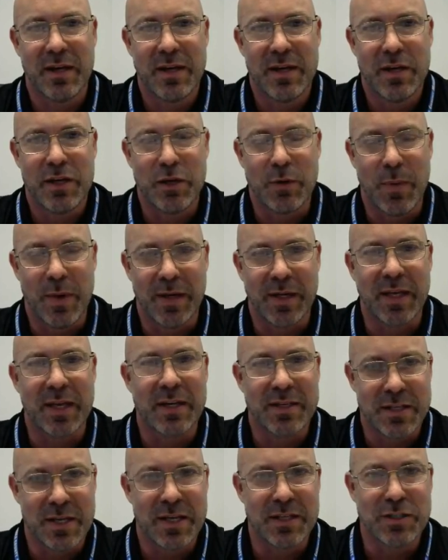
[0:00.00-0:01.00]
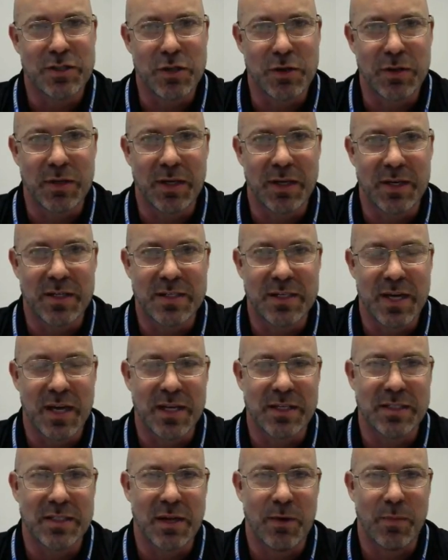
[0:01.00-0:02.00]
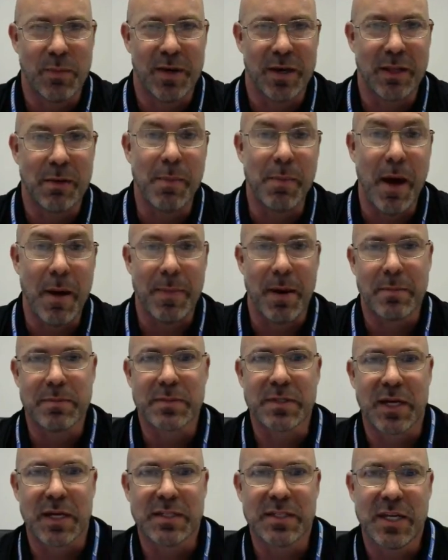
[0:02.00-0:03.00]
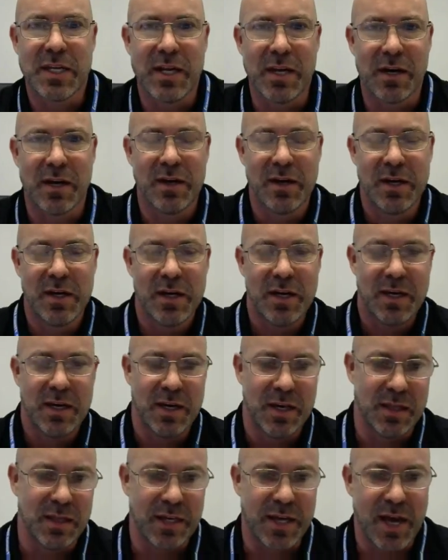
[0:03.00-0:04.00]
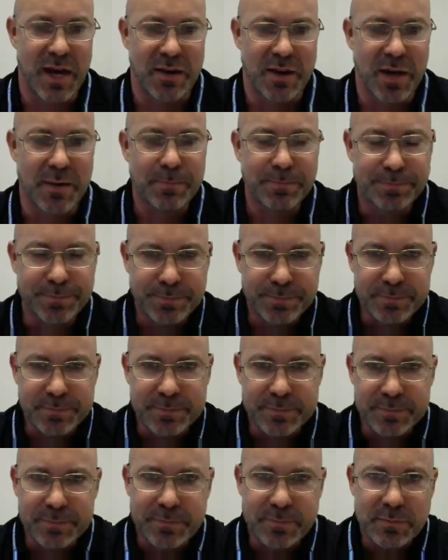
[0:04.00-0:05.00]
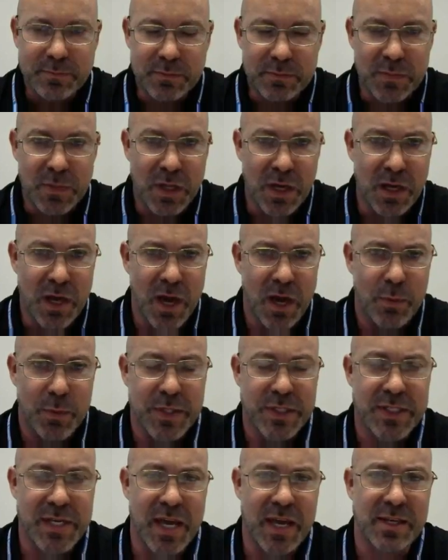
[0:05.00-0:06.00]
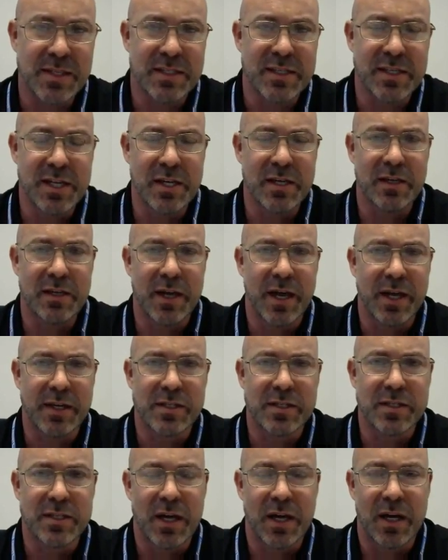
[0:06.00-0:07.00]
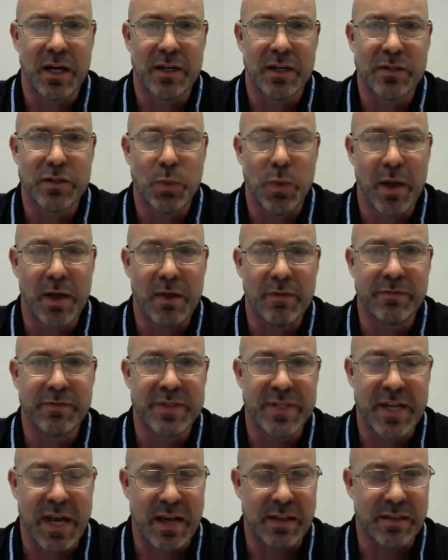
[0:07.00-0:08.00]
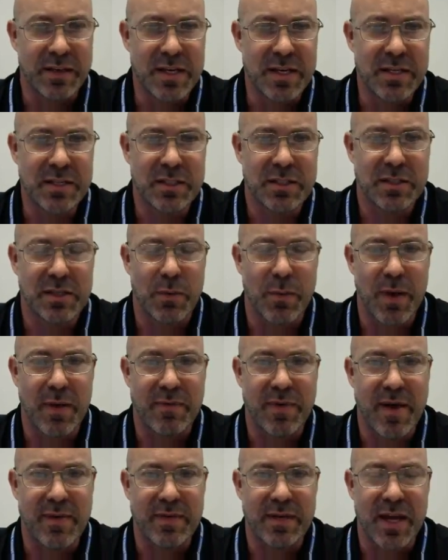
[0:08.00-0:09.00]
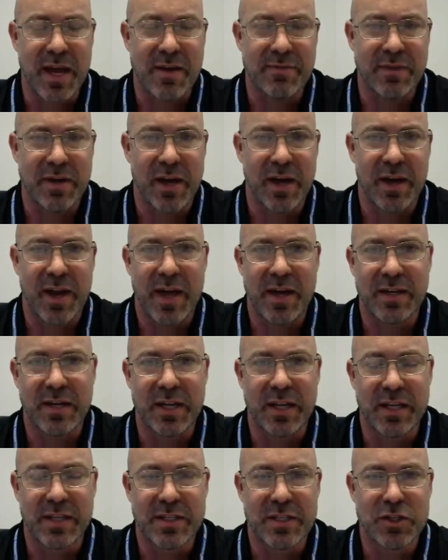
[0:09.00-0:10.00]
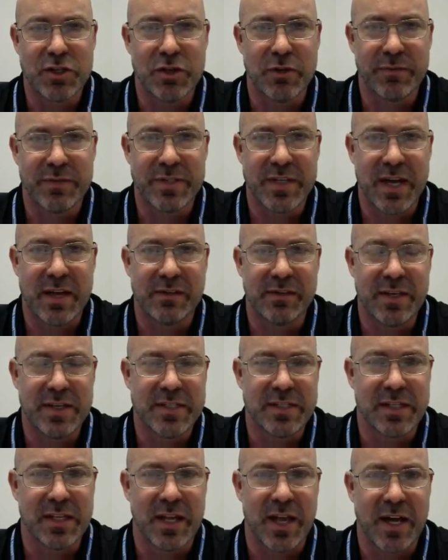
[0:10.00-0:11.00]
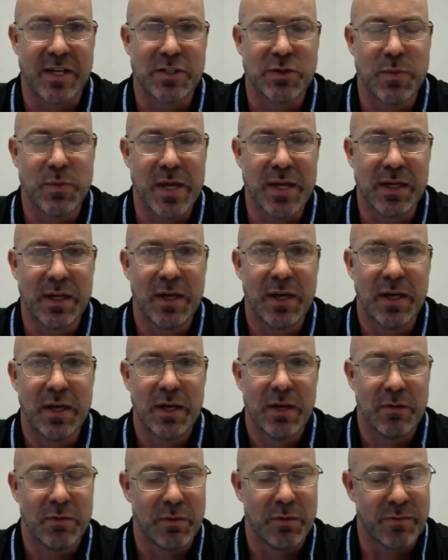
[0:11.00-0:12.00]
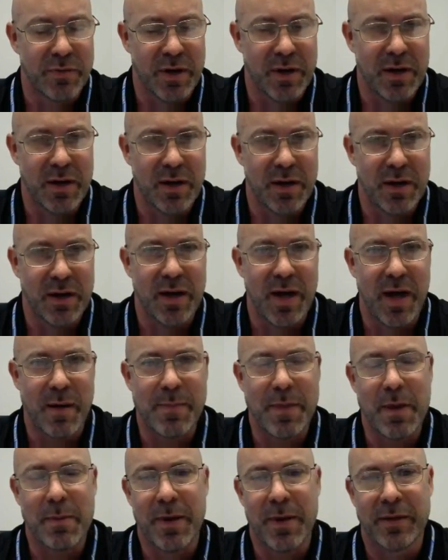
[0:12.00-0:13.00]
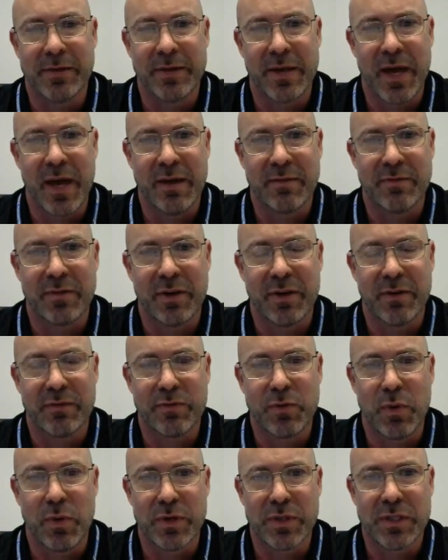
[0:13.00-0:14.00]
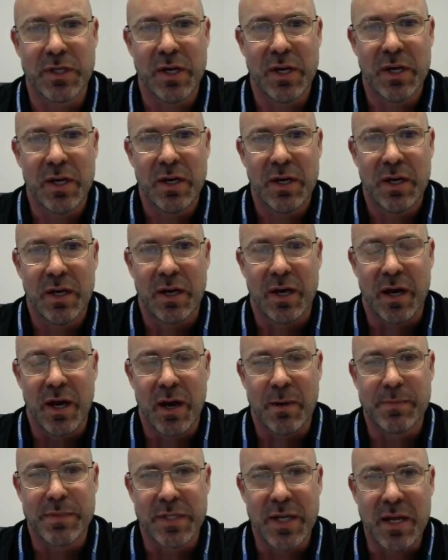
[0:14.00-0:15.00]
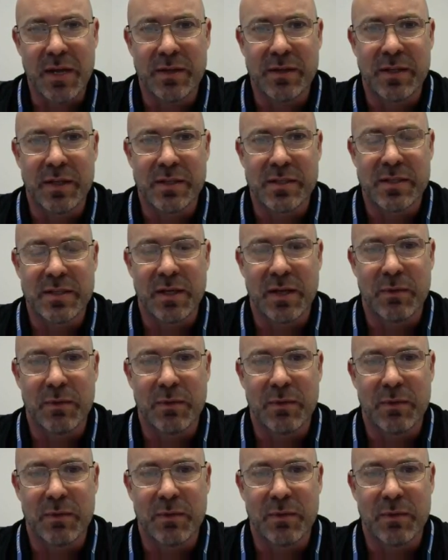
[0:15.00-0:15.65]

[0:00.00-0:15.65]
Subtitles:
you want to get a test, you can get a test at one of the pop-up sites here in the county. We stand still at 12 fatalities, so we have not had any additional fatalities in the last week. We're very happy about that. Very, of course, upset that